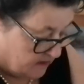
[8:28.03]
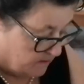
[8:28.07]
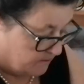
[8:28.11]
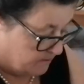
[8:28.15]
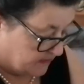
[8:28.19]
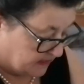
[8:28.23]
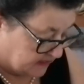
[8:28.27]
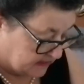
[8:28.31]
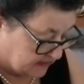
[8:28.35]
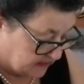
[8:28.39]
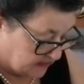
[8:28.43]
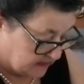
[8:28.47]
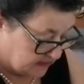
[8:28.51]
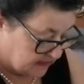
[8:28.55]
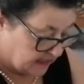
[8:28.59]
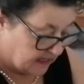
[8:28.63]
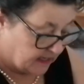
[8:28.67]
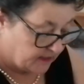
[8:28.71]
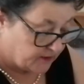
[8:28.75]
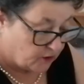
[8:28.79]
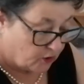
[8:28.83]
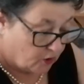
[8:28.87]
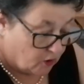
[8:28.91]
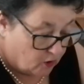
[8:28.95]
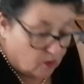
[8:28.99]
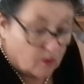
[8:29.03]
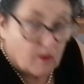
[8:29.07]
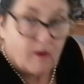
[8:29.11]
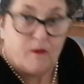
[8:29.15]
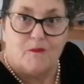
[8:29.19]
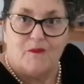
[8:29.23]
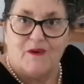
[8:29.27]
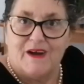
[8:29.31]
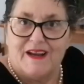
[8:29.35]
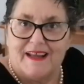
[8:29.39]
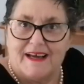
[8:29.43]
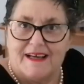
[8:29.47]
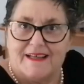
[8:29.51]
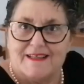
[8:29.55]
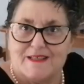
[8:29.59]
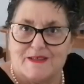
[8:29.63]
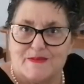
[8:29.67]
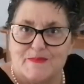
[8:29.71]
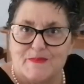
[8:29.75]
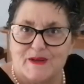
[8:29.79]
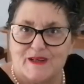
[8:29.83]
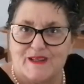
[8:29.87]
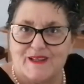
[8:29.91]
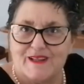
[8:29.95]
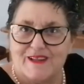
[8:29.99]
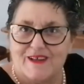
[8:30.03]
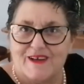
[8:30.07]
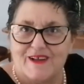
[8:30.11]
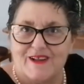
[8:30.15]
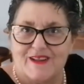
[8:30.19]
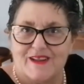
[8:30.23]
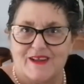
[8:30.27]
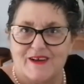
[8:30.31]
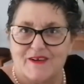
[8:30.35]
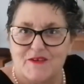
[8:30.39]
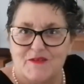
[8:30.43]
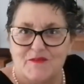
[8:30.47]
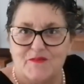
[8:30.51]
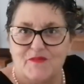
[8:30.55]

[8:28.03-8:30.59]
Mix it together. Oh, and when I spill all the